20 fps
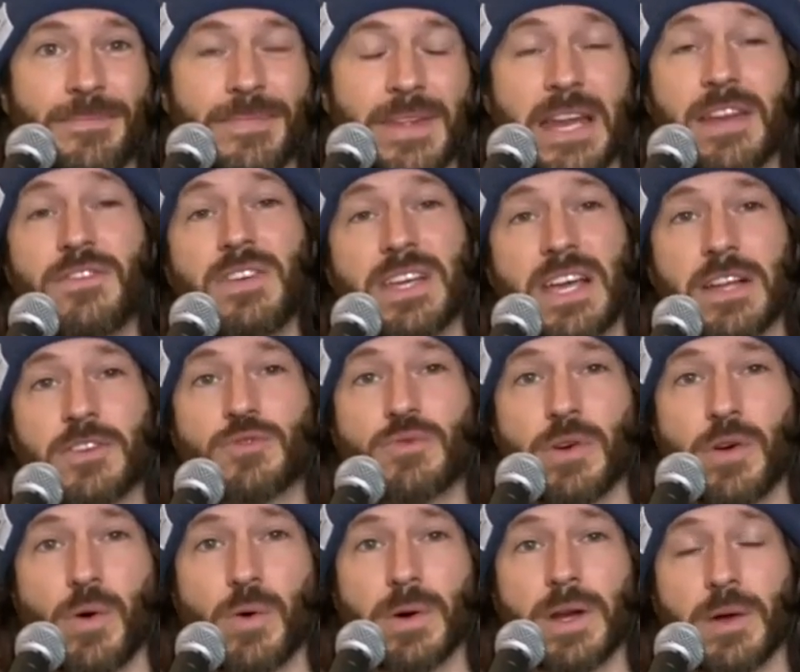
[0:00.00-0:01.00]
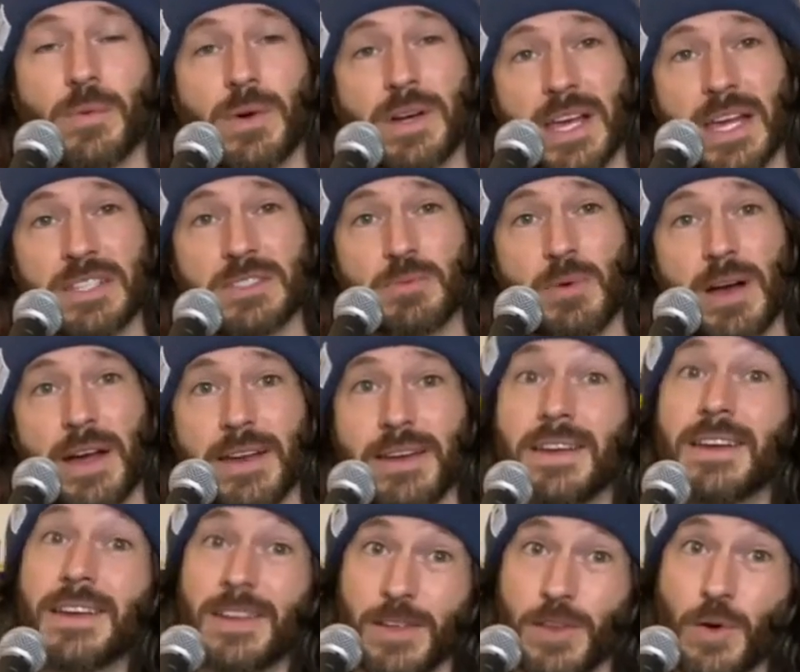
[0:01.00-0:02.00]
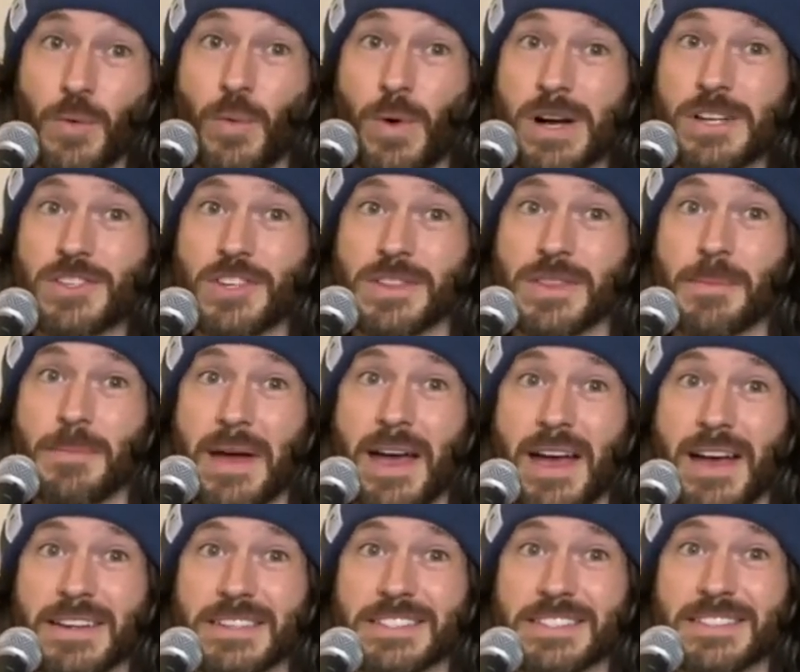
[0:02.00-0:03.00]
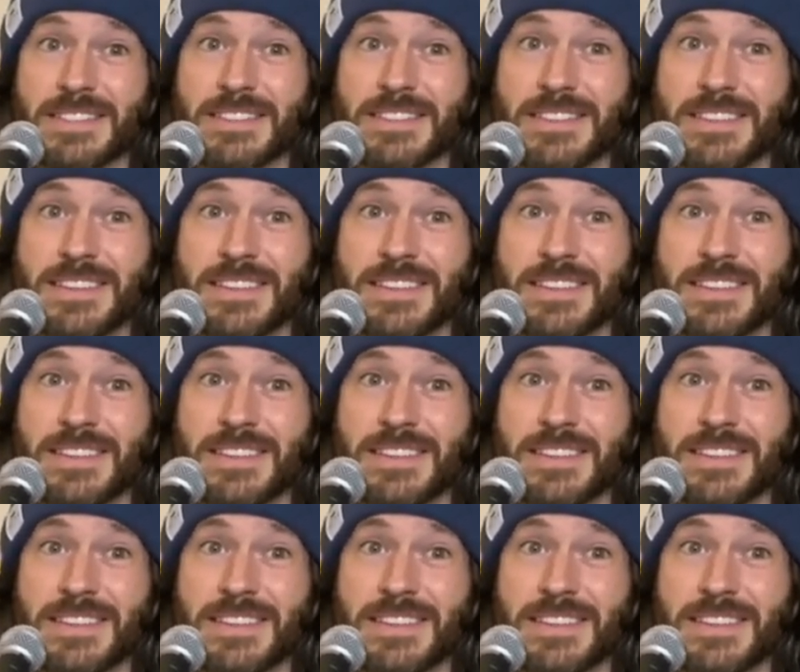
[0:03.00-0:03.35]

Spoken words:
And if you catch a recording, well, guess what? You're watching the past.